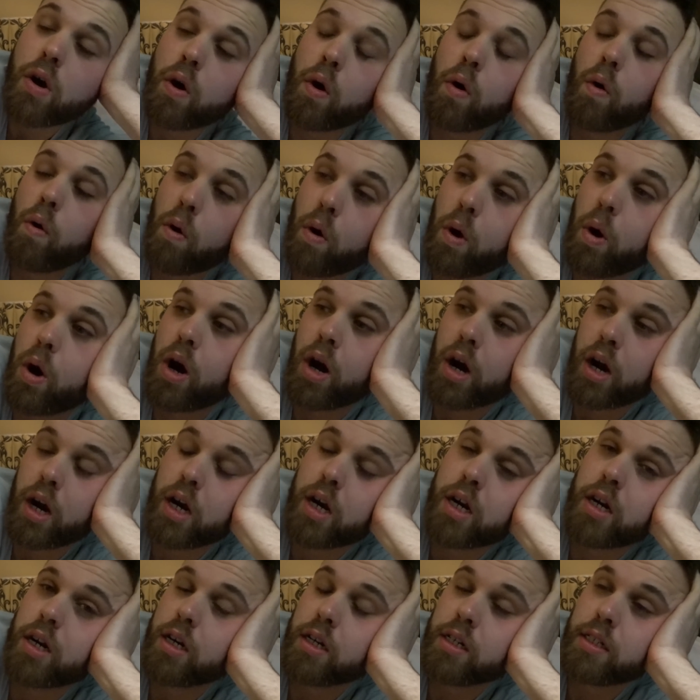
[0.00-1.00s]

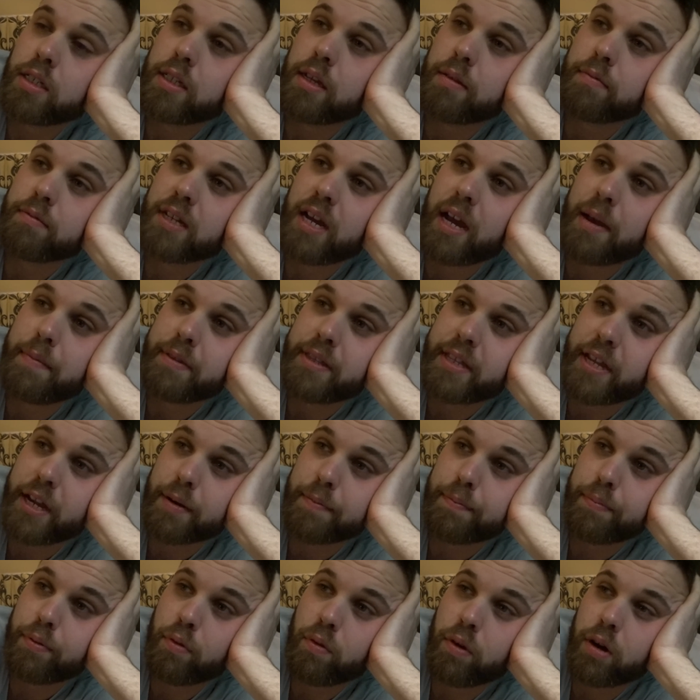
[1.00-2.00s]
or sometime at the
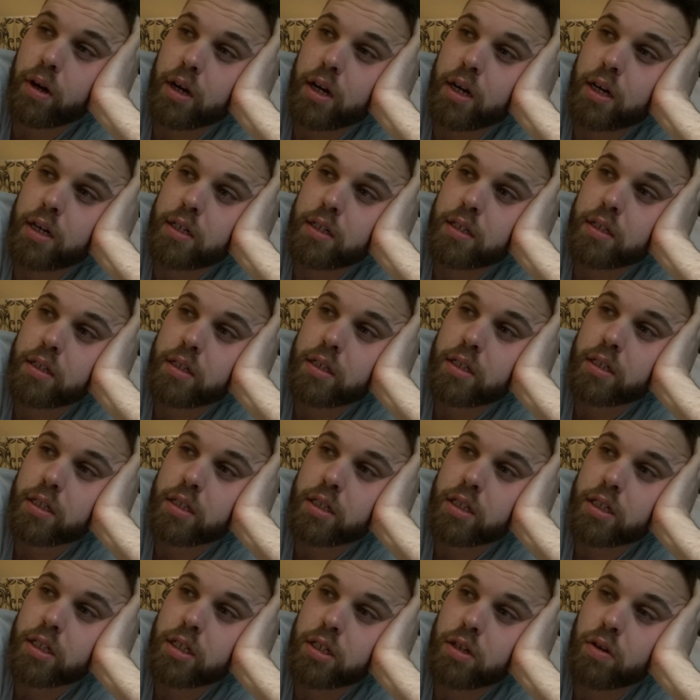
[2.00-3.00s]
airport
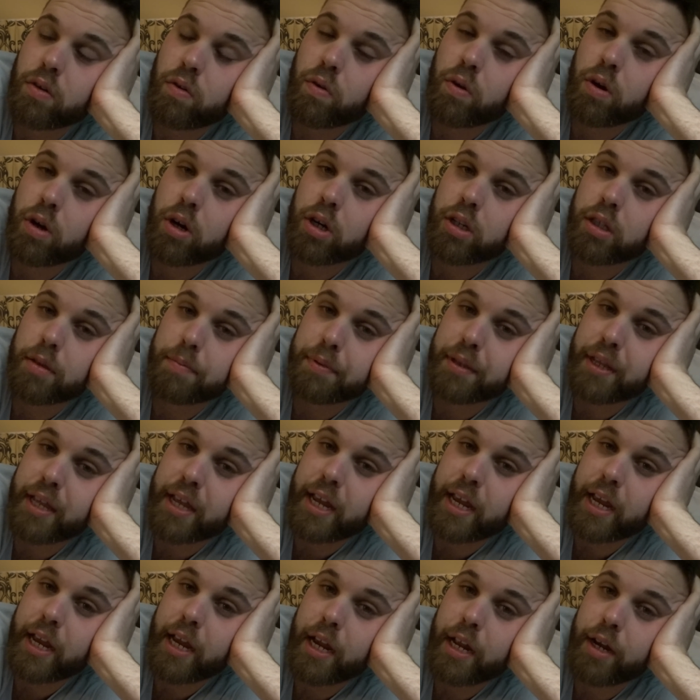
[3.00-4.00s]
or on the
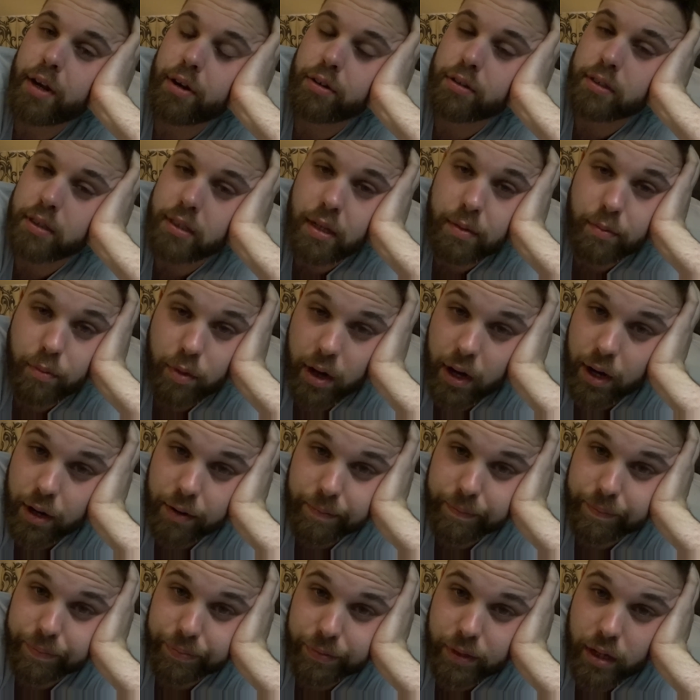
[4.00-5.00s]
plane or
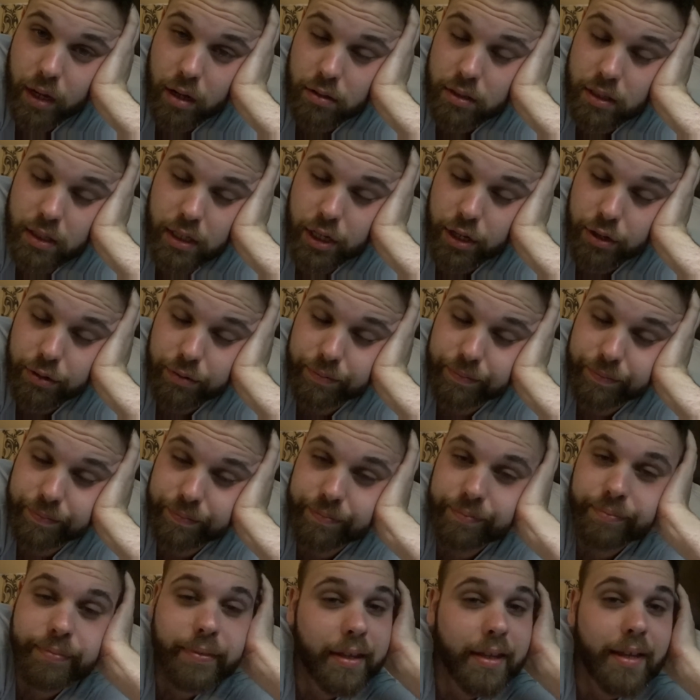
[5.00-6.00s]
somewhere. I'll see you.
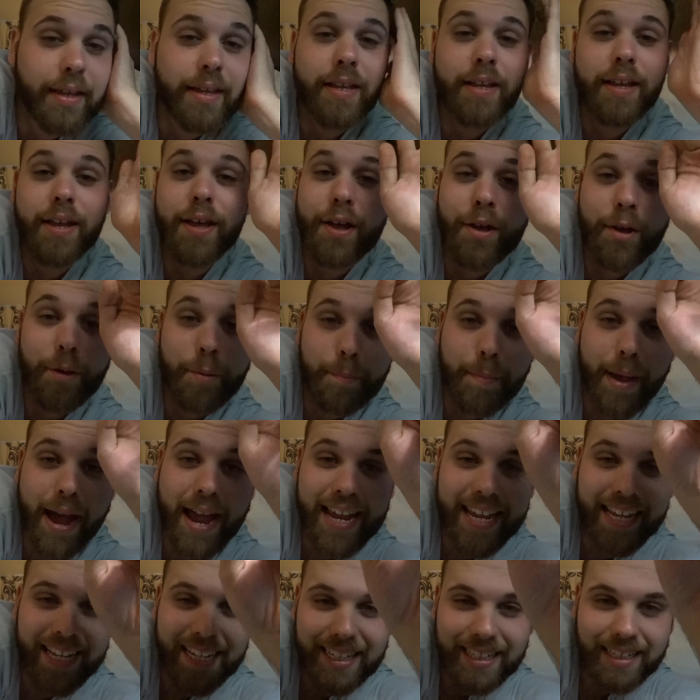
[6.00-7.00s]

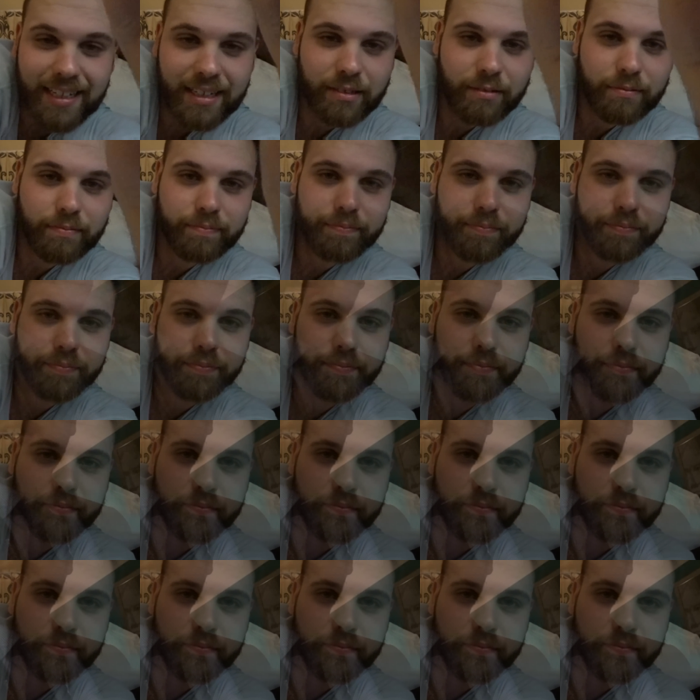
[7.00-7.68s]
Bye. Hey